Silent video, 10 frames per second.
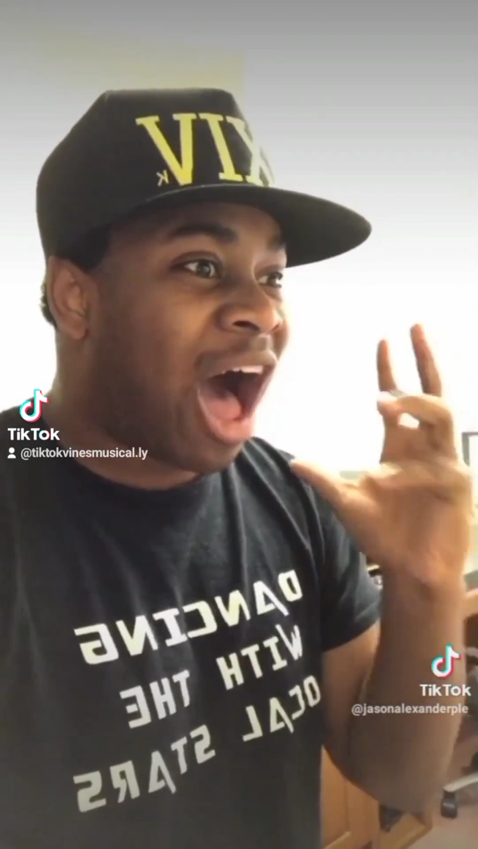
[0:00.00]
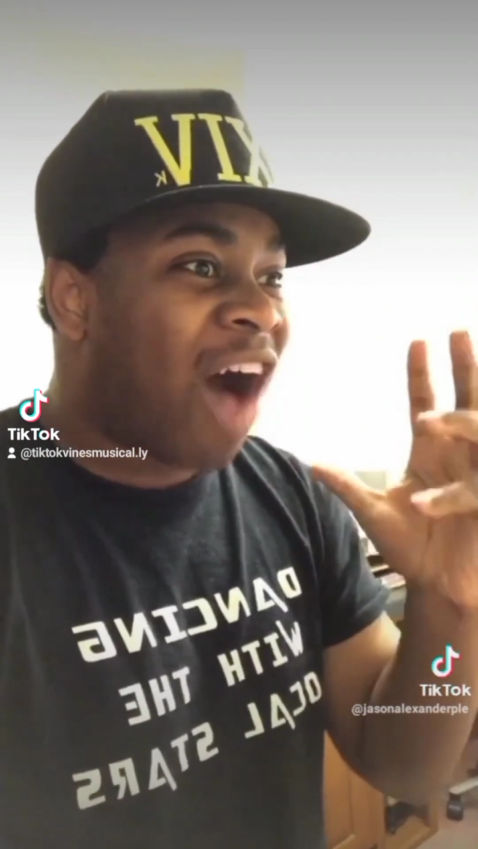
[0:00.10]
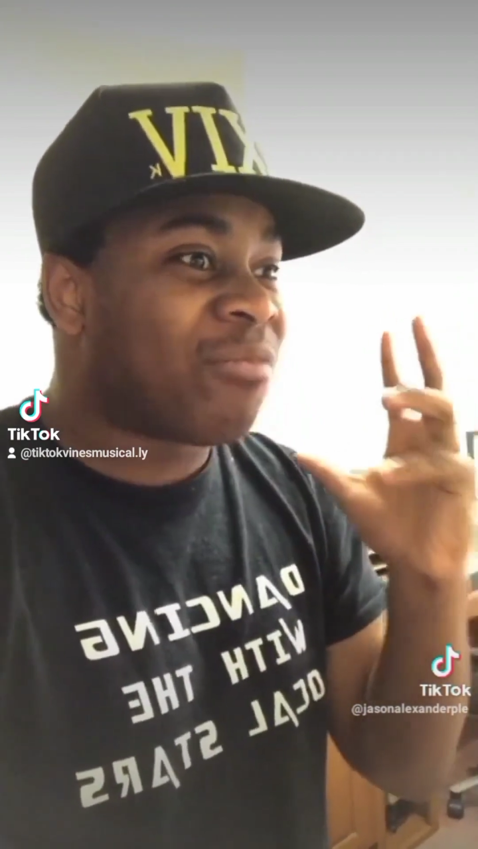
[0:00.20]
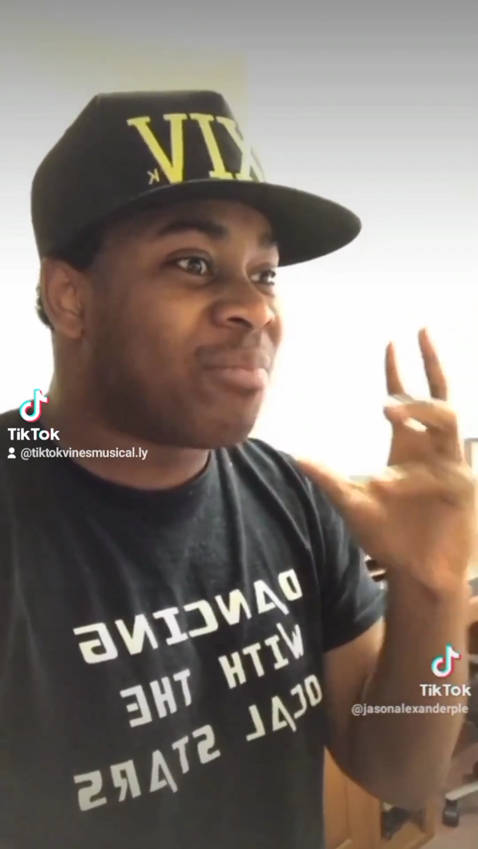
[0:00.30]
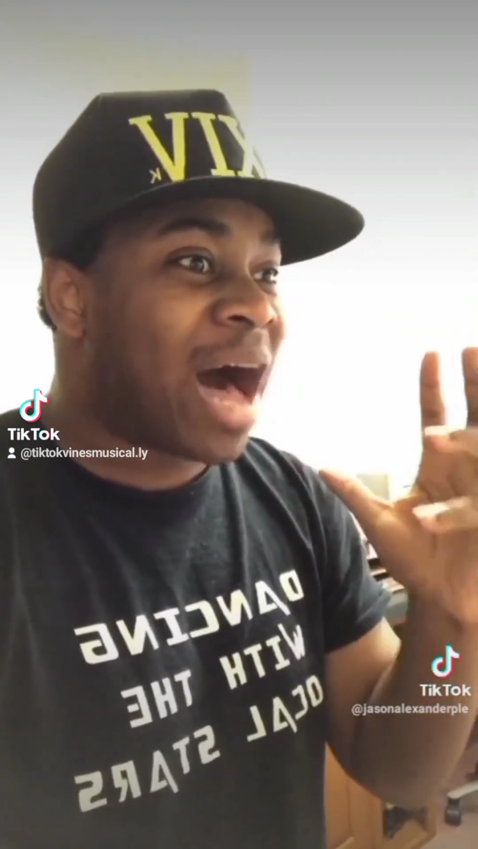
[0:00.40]

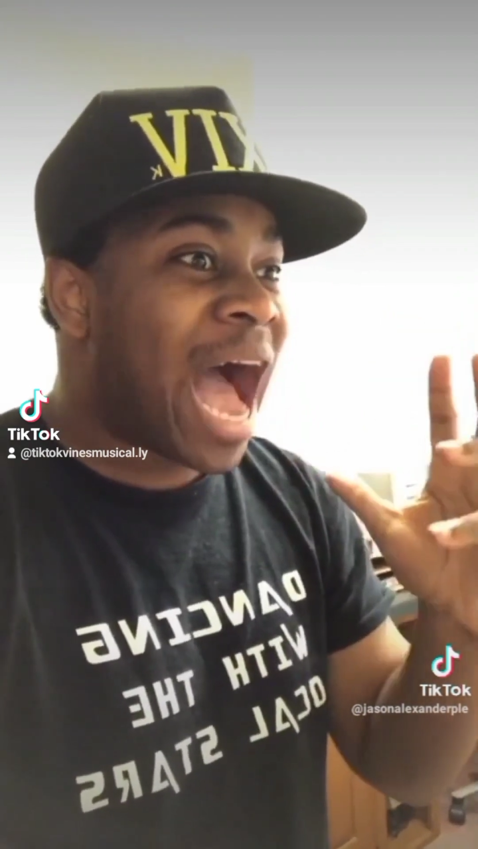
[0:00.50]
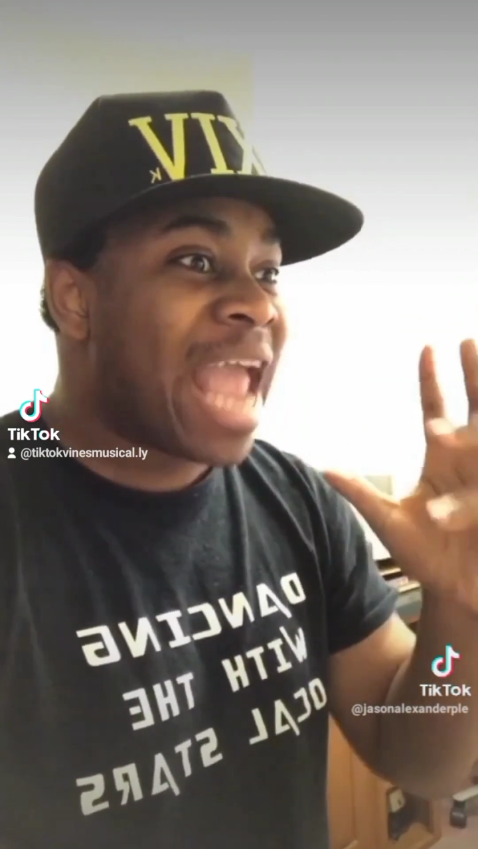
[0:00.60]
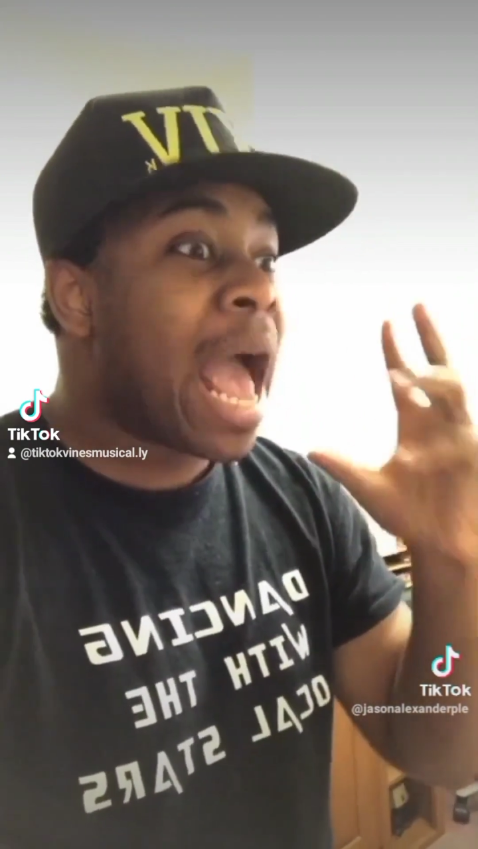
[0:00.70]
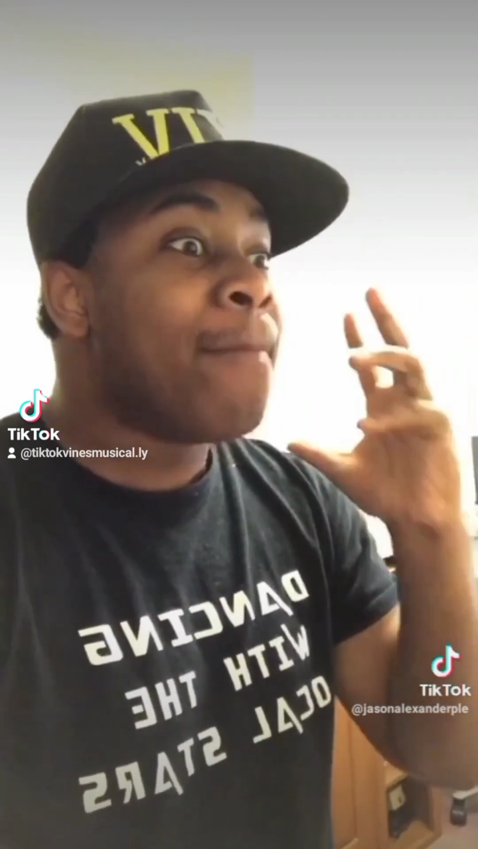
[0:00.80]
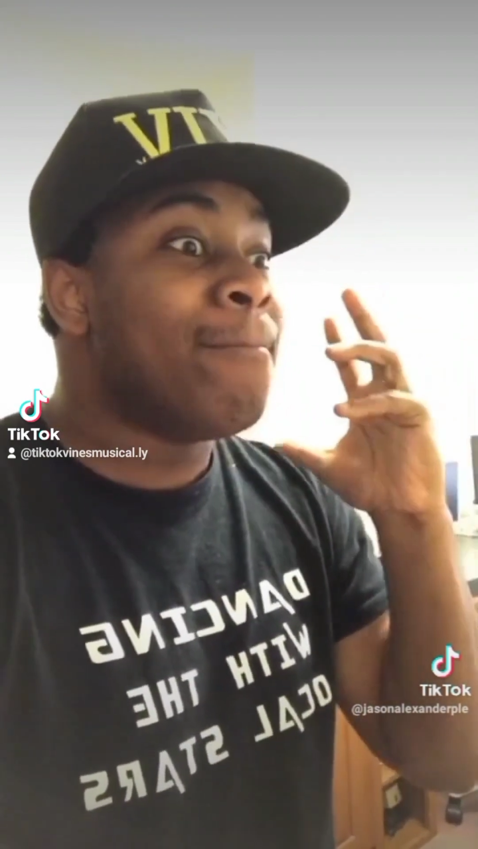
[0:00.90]
of my